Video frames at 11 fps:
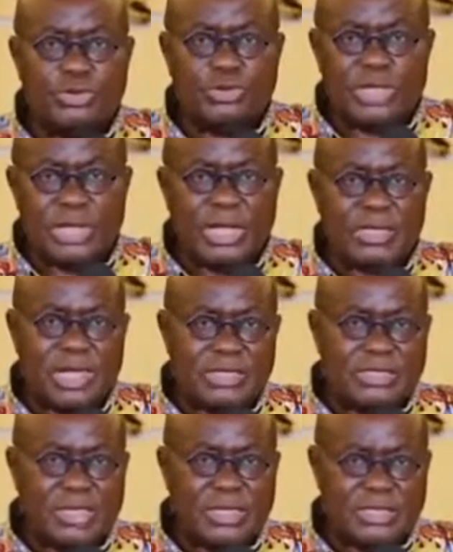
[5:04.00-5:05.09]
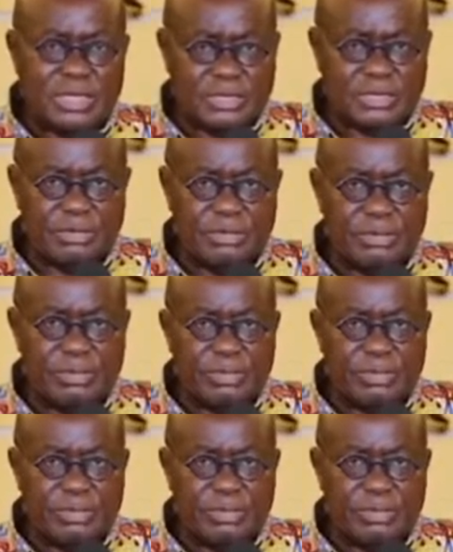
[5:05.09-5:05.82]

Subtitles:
a two-tier testing system,